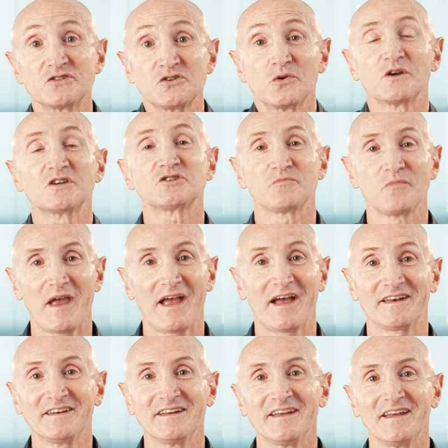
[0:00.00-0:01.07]
Jewish
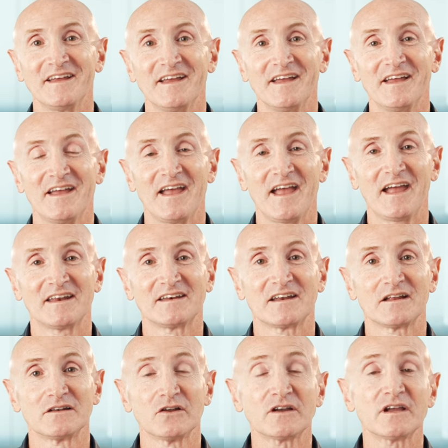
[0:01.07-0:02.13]
man,
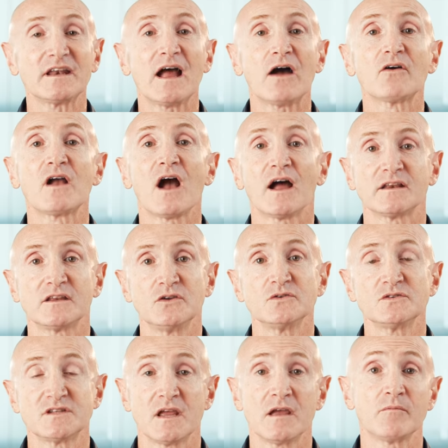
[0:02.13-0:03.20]
and look at how God
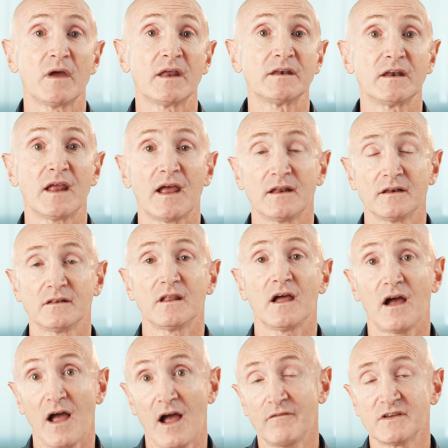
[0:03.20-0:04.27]
used him and, and
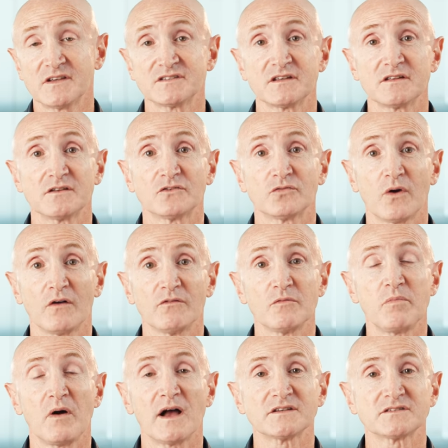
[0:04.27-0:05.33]
obviously the twelve
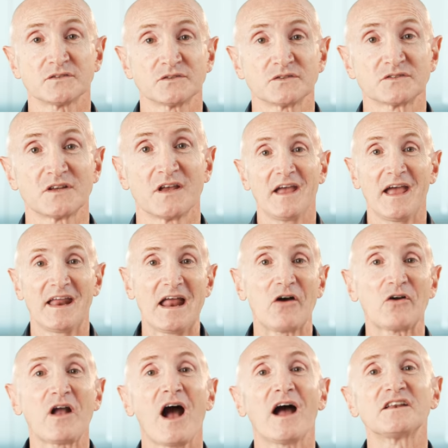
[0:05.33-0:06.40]
apostles, and
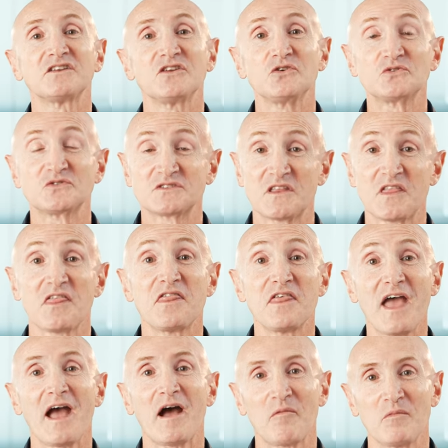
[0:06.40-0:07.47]
how God used
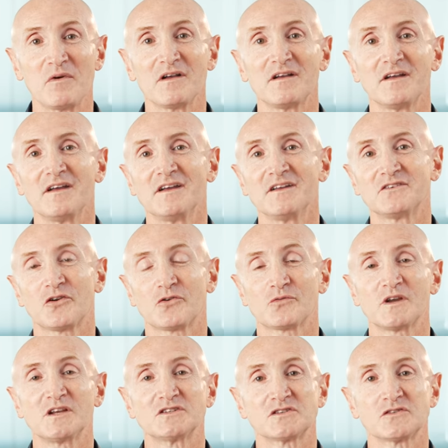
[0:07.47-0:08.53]
them to
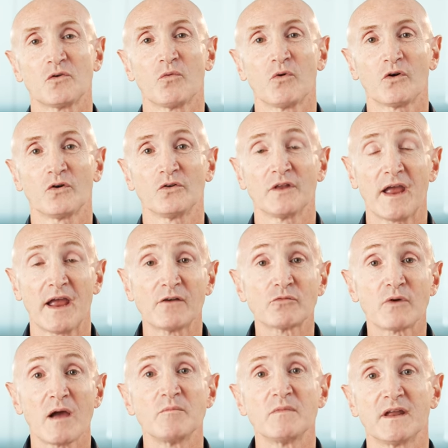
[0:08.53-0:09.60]
reach the world, a
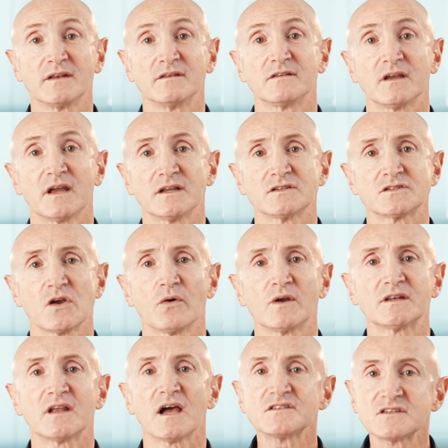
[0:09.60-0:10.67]
remnant. And so
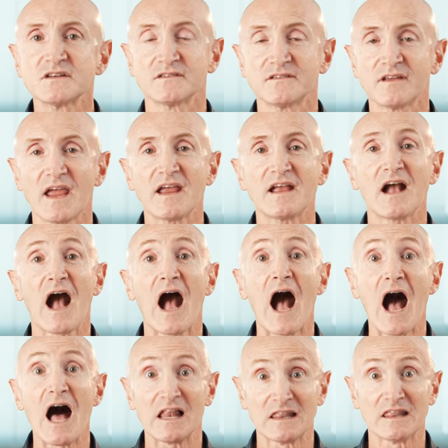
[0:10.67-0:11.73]
it doesn't take a